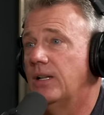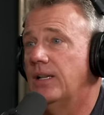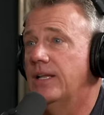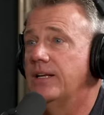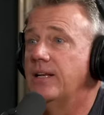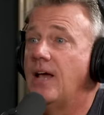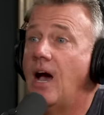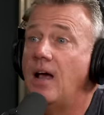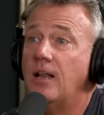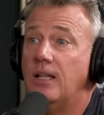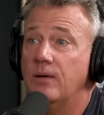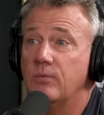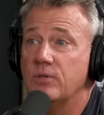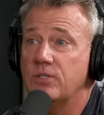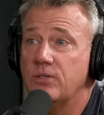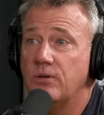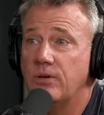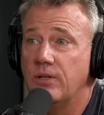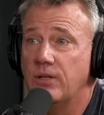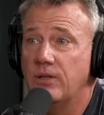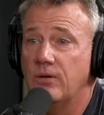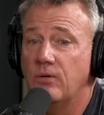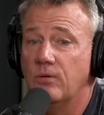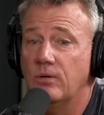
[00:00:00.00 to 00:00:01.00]
what Glenn Donnelly was
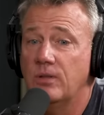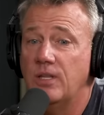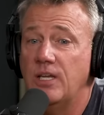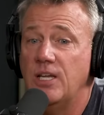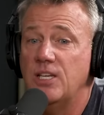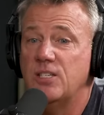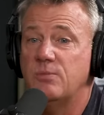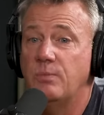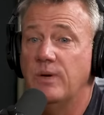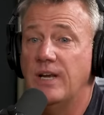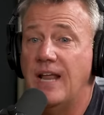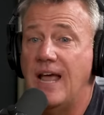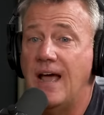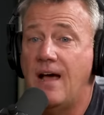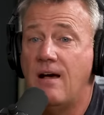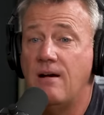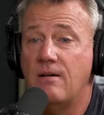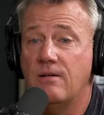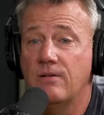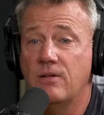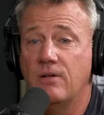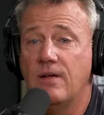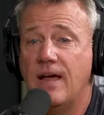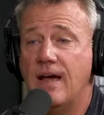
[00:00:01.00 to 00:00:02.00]
doing in the Northeast, but
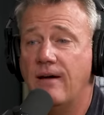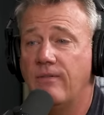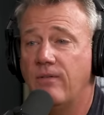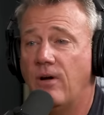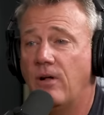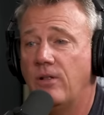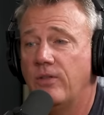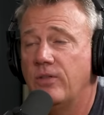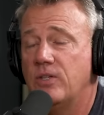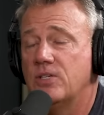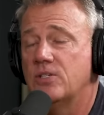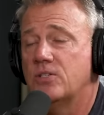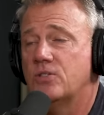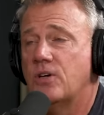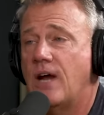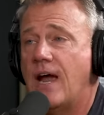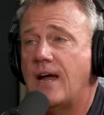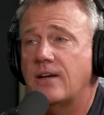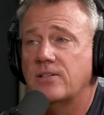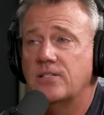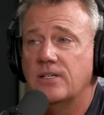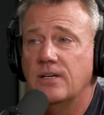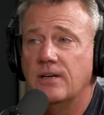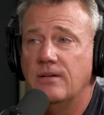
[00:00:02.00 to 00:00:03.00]
now you have all these
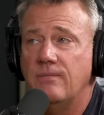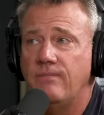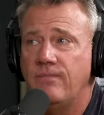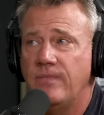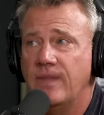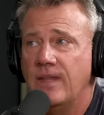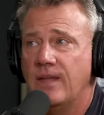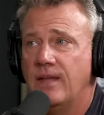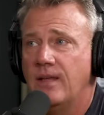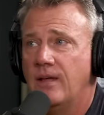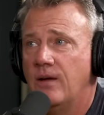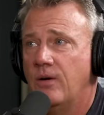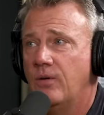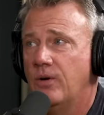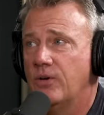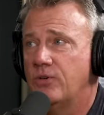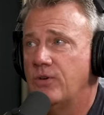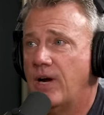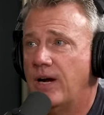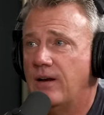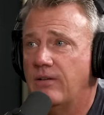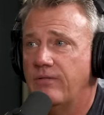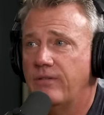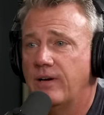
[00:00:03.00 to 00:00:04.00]
tracks that we're
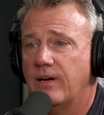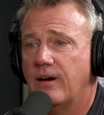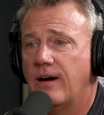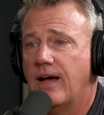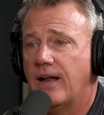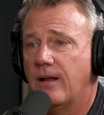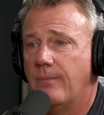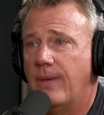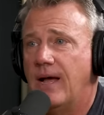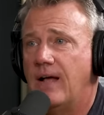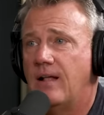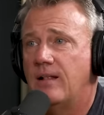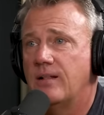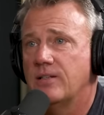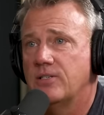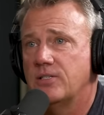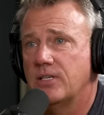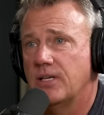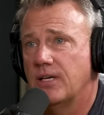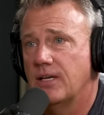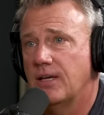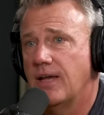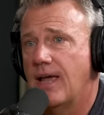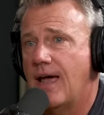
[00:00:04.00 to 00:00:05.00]
trying to figure out a
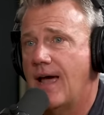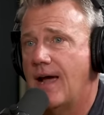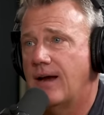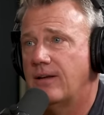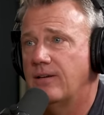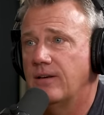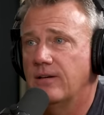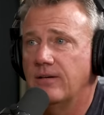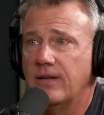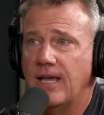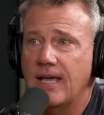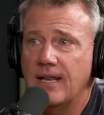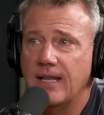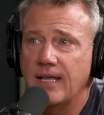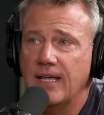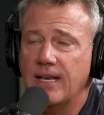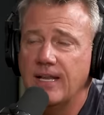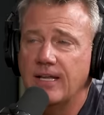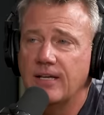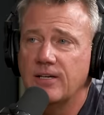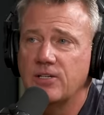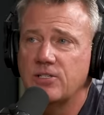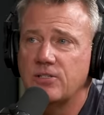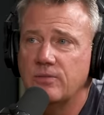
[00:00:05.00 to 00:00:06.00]
balancing act and
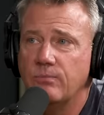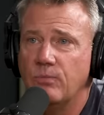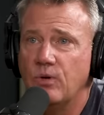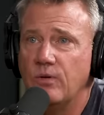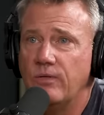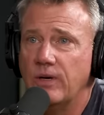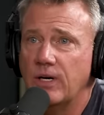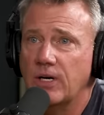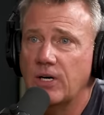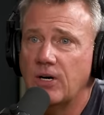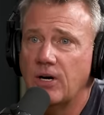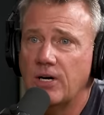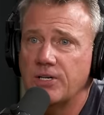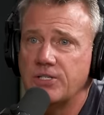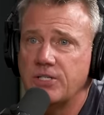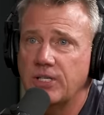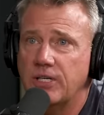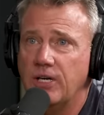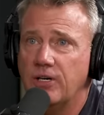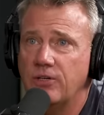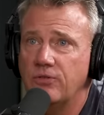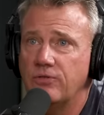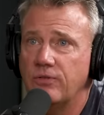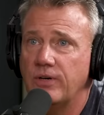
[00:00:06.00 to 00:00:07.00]
getting us moving across
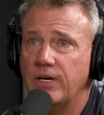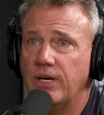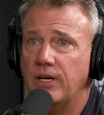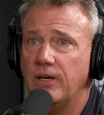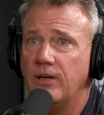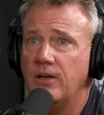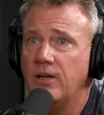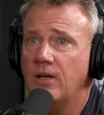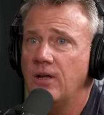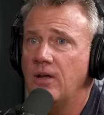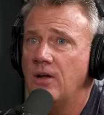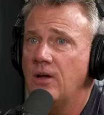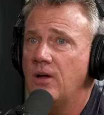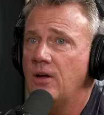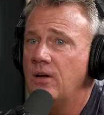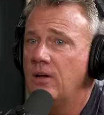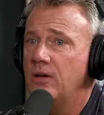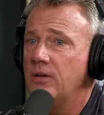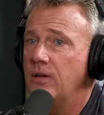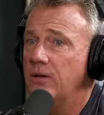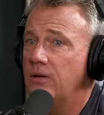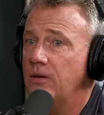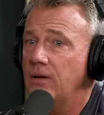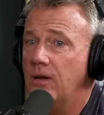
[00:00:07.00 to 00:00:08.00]
the country
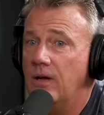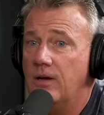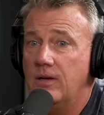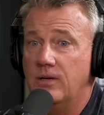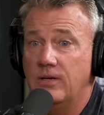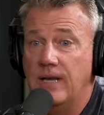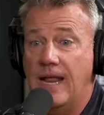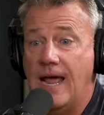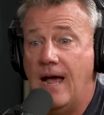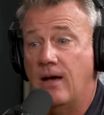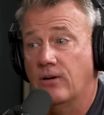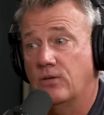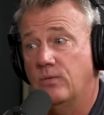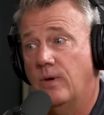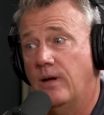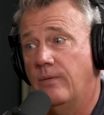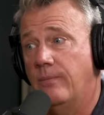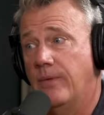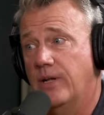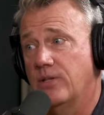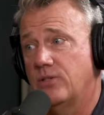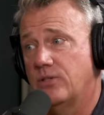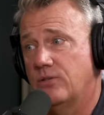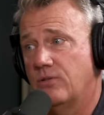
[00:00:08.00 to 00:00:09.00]
now
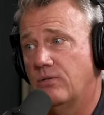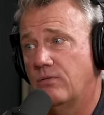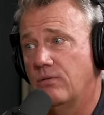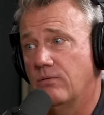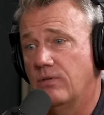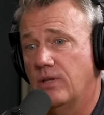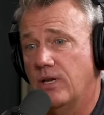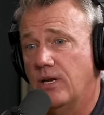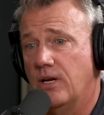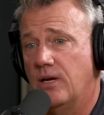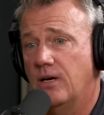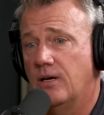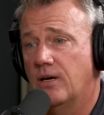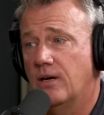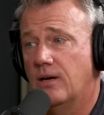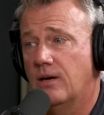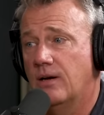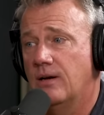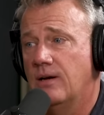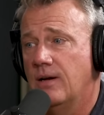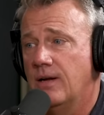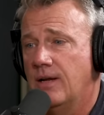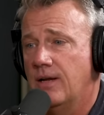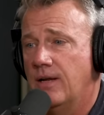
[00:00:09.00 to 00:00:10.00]
12 months through the
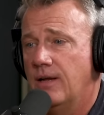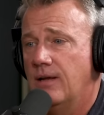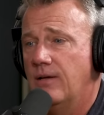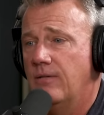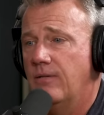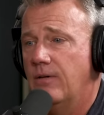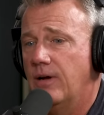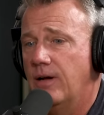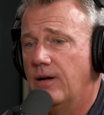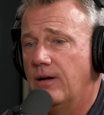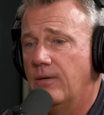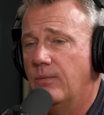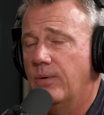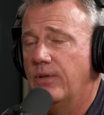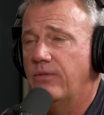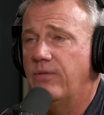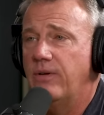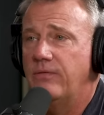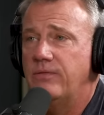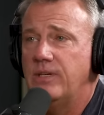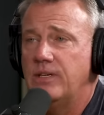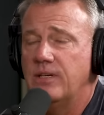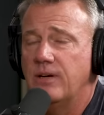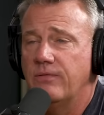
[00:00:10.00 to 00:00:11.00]
year with
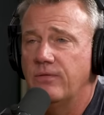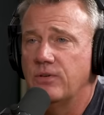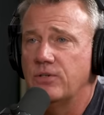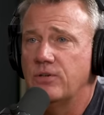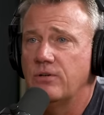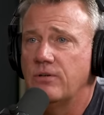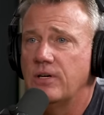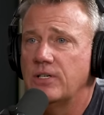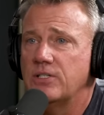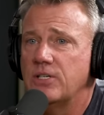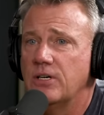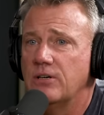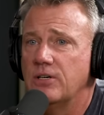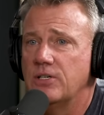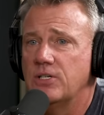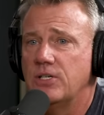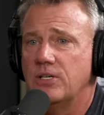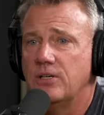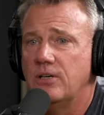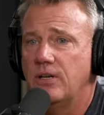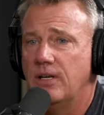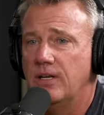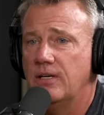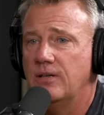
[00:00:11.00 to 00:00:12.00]
15 different touring
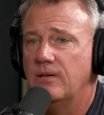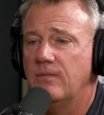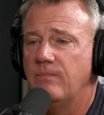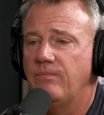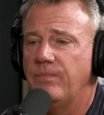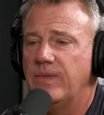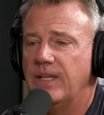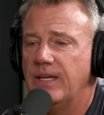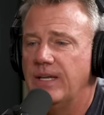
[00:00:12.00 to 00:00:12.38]
series. It